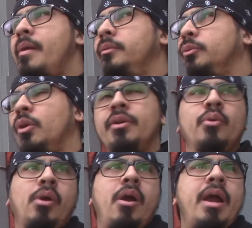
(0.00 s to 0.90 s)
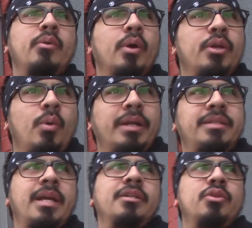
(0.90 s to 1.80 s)
Well, you all right? You want to
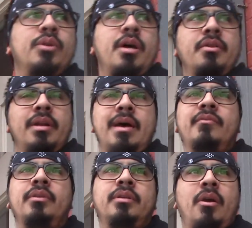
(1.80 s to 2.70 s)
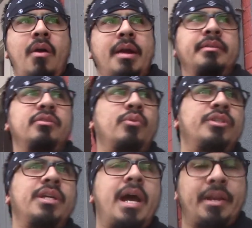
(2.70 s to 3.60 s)
take it to another level? All right, this is
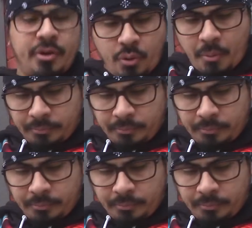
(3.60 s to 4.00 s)
what you got to do.